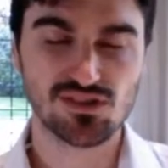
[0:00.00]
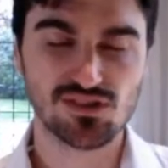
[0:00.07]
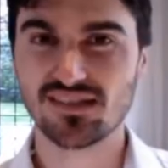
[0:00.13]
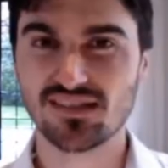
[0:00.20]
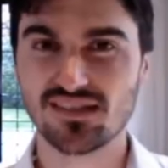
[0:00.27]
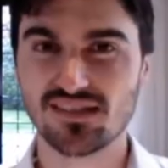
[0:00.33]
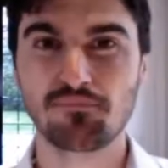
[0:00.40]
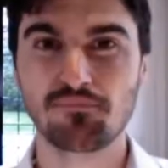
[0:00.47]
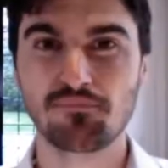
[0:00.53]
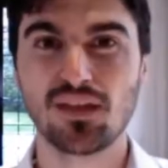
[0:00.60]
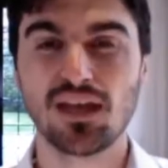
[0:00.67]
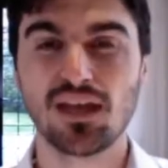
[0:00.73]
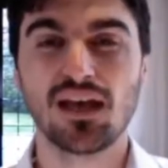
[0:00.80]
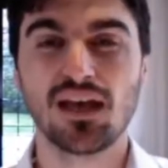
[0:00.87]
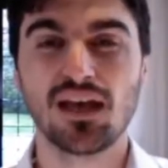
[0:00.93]
discussed that.
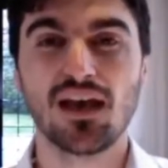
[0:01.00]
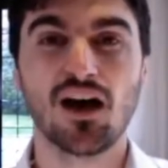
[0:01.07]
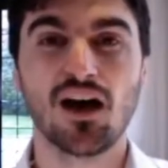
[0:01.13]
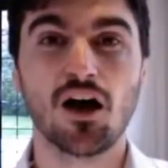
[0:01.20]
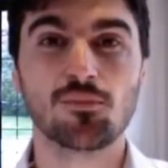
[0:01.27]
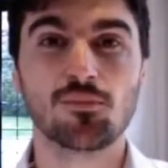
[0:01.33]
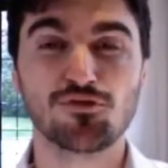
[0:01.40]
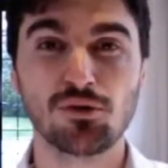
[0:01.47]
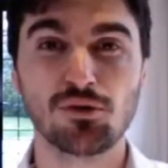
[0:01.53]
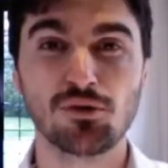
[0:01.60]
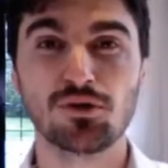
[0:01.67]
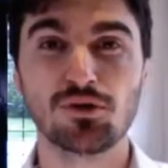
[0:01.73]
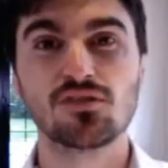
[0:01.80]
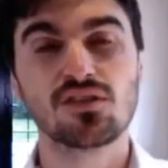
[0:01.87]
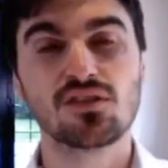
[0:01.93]
Um, so
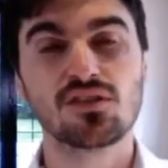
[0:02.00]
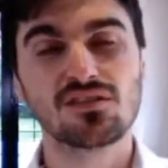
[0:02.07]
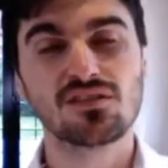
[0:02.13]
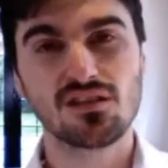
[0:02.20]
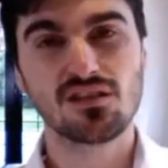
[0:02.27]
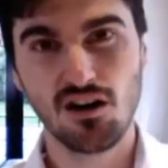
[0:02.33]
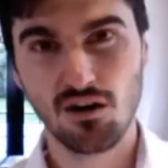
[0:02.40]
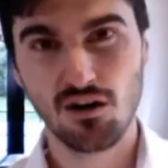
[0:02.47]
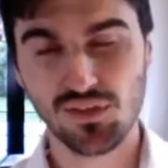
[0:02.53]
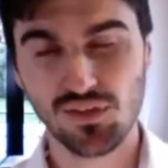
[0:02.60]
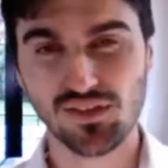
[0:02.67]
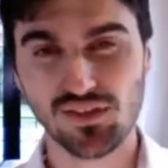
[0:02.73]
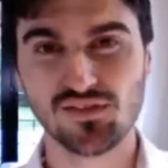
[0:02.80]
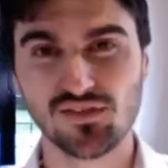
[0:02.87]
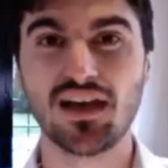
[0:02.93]
treatments calm
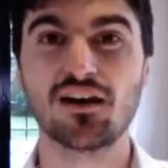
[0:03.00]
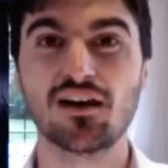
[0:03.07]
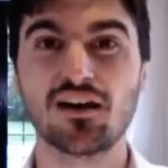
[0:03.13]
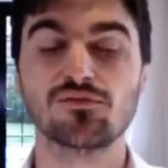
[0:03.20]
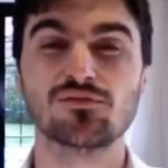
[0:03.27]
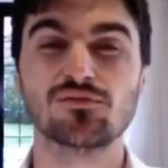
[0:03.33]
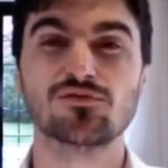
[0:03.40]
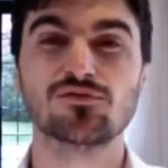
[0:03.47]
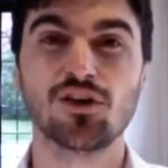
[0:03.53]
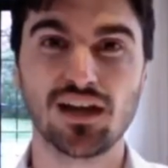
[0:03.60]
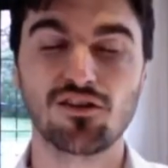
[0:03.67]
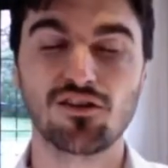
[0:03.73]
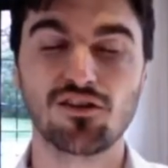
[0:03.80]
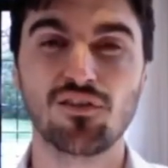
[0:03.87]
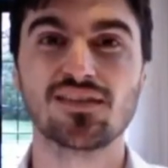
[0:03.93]
things down, don't
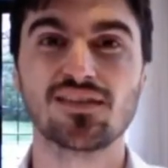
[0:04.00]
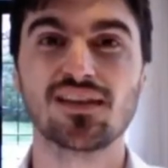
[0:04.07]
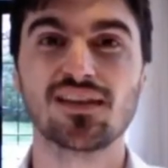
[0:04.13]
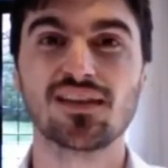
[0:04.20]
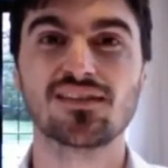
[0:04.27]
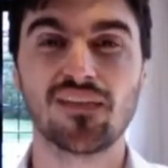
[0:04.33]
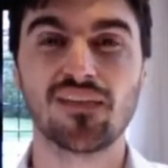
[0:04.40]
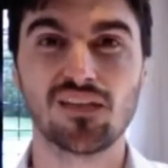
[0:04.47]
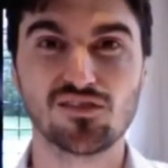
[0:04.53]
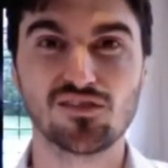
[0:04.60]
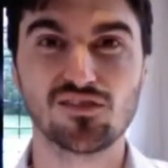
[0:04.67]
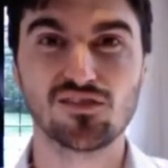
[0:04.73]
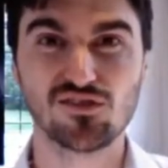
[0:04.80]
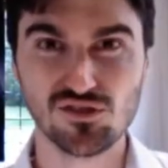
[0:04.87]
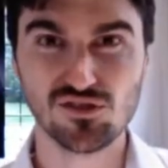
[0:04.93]
aggravate it, and then as
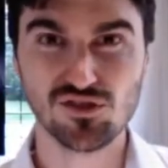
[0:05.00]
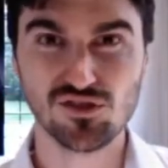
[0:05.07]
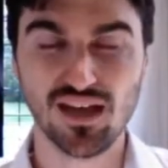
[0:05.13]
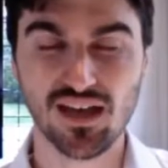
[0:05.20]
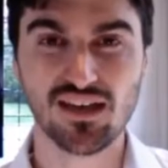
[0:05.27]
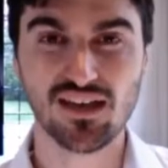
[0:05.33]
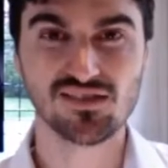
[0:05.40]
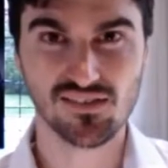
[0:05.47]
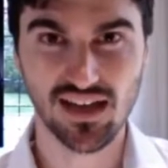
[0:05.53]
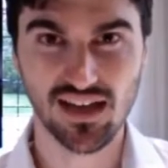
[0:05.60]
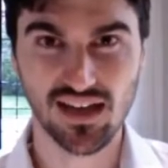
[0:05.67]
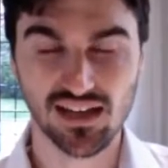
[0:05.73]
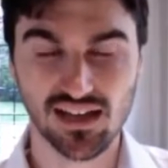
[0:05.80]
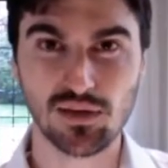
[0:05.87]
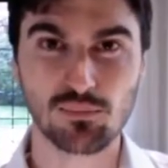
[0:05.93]
soon as you can, start to
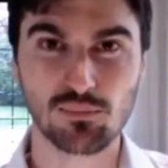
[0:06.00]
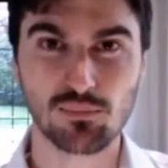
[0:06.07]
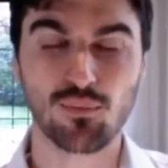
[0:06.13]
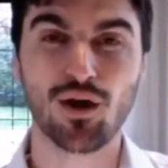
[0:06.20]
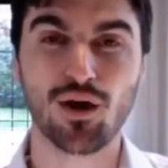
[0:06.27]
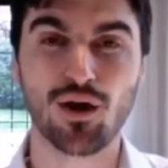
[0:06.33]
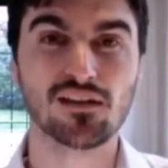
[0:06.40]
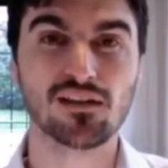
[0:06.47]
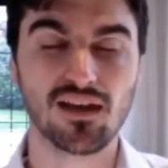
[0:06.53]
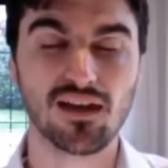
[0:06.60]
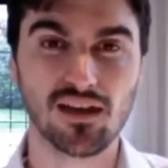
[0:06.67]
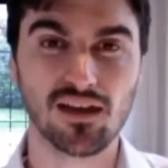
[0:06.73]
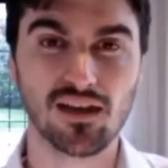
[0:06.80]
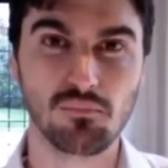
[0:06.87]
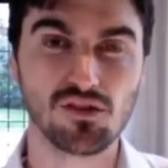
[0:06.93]
activate brain and
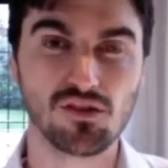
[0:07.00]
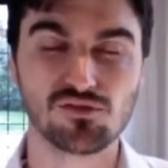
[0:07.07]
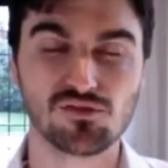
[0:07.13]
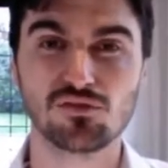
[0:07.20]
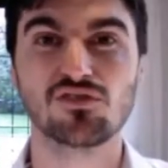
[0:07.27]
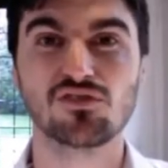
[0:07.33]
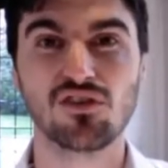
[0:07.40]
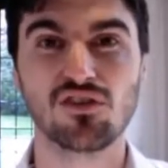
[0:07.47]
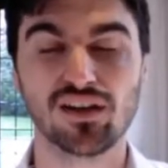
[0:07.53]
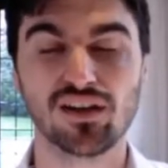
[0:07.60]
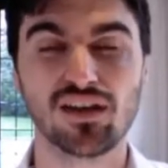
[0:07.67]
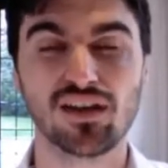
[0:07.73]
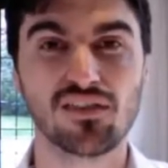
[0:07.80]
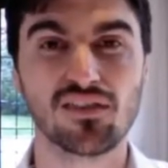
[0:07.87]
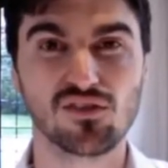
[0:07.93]
muscle to try and
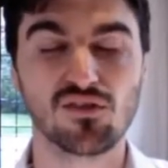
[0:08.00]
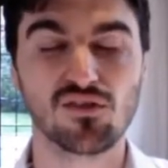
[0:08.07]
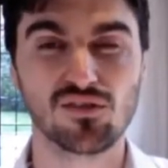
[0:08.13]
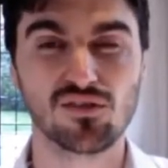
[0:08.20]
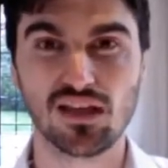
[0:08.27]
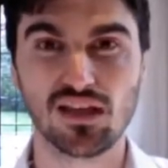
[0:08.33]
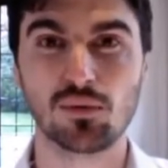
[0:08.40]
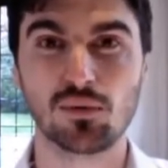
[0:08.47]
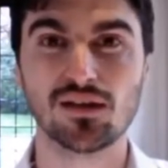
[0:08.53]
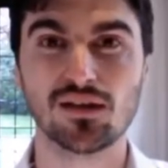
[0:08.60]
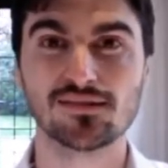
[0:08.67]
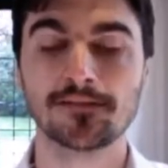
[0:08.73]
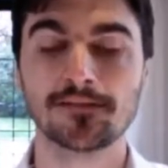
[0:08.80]
get things stabilized.